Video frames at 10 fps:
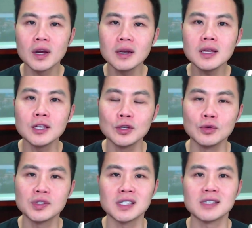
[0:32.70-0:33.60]
going to
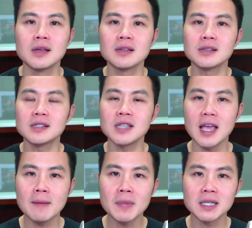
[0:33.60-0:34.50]
use this
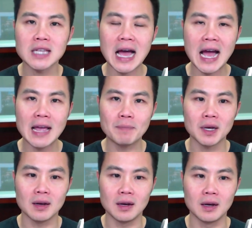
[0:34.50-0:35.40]
same type
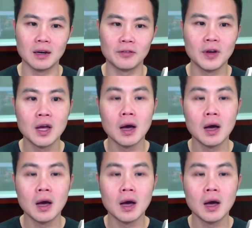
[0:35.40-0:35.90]
of